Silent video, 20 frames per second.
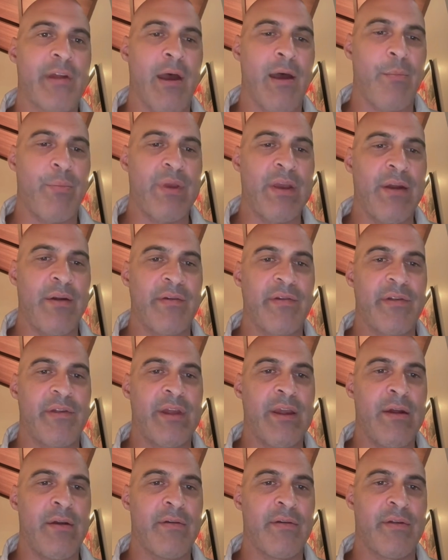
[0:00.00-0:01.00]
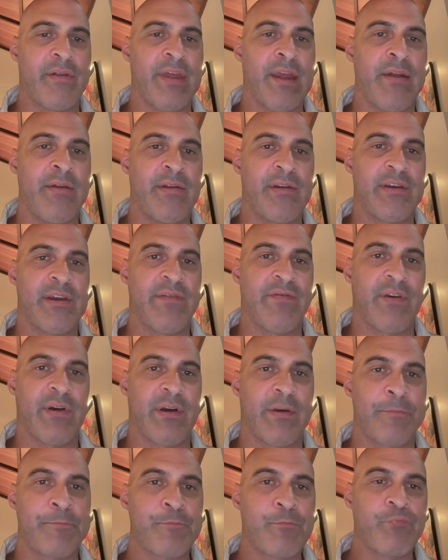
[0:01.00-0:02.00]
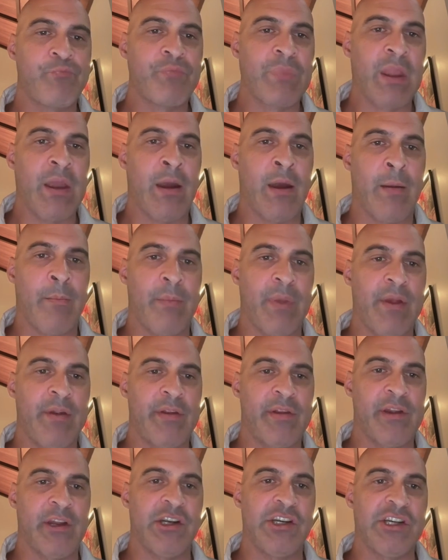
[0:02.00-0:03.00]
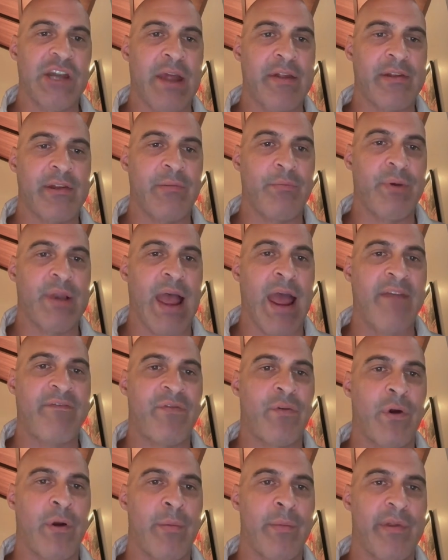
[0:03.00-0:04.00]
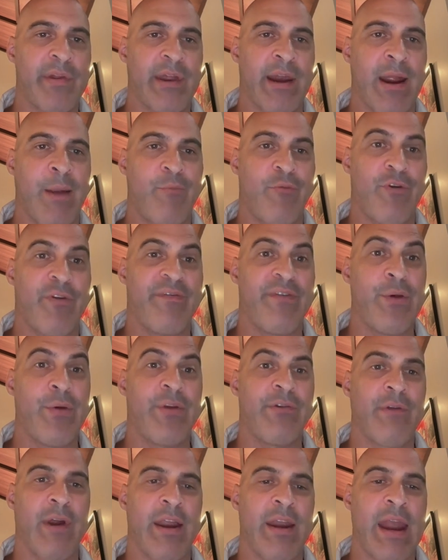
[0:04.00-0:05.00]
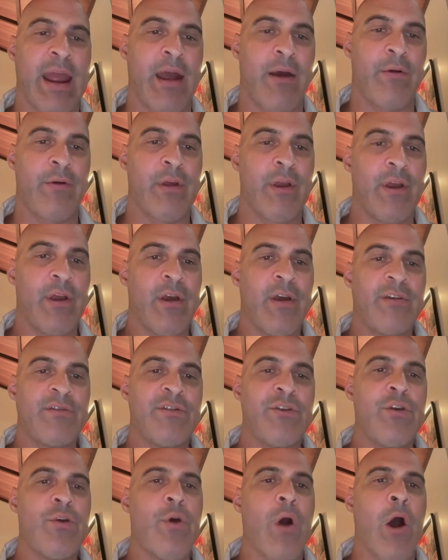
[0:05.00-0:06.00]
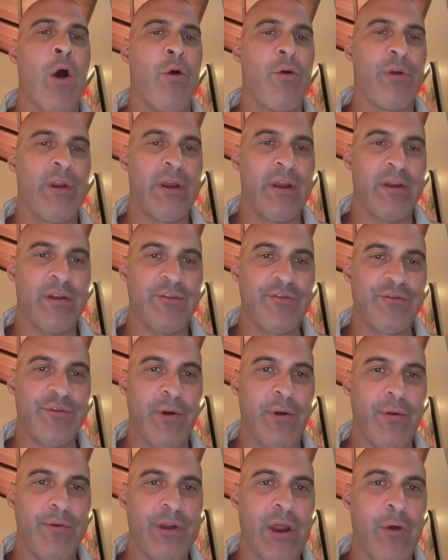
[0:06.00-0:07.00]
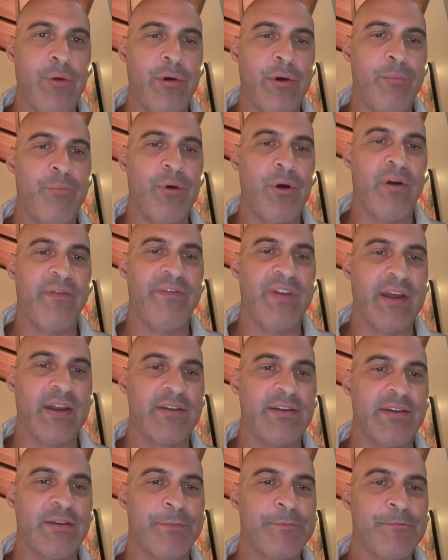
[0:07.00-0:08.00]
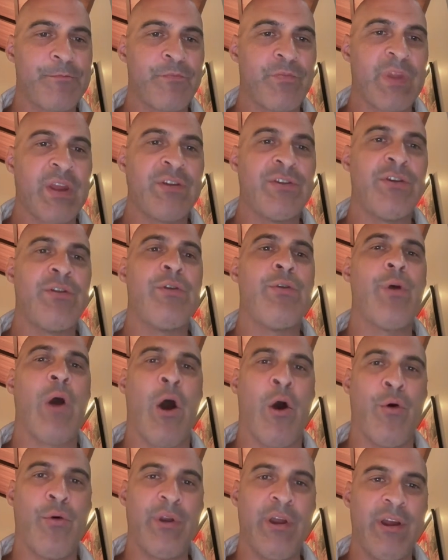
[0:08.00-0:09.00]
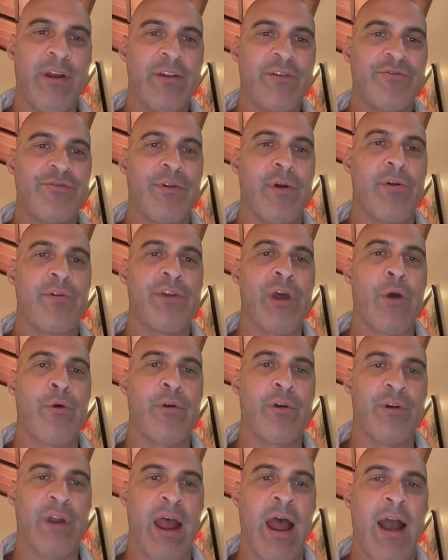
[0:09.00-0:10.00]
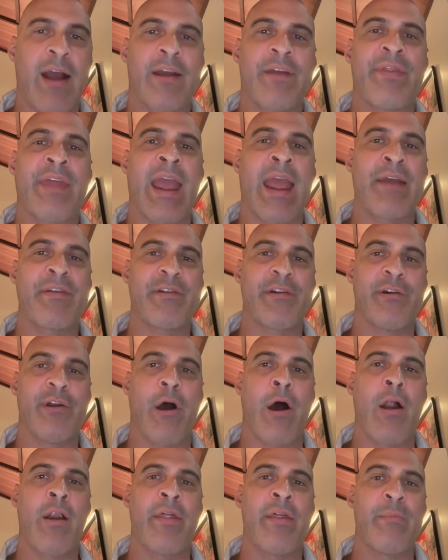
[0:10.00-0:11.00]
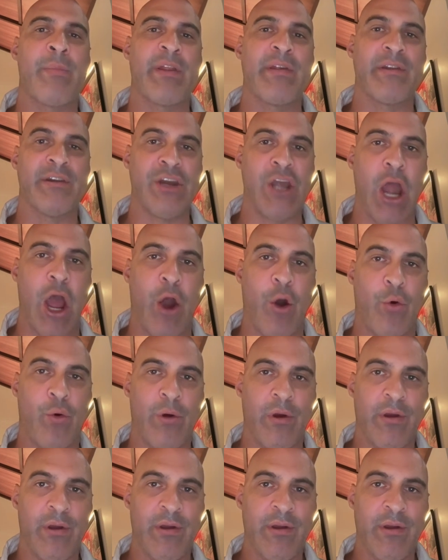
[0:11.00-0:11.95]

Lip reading: Up? Here's these different suggested platforms that I'm reviewing right now. Do you own and control DonorPerfect? Do you own and control DonorDock? The answer to all of them is no.